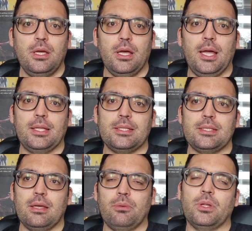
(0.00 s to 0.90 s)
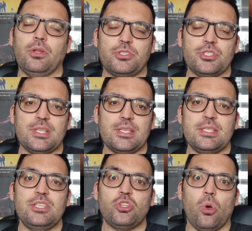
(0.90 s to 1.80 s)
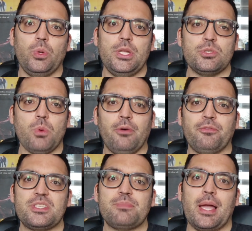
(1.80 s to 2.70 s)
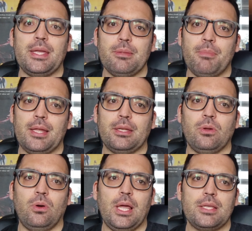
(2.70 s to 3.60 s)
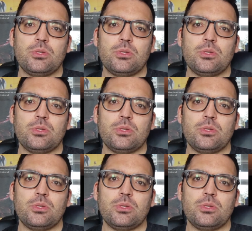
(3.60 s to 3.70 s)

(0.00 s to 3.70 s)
and, uh, well, not just Disney, Sony as well for Spider Man and all that.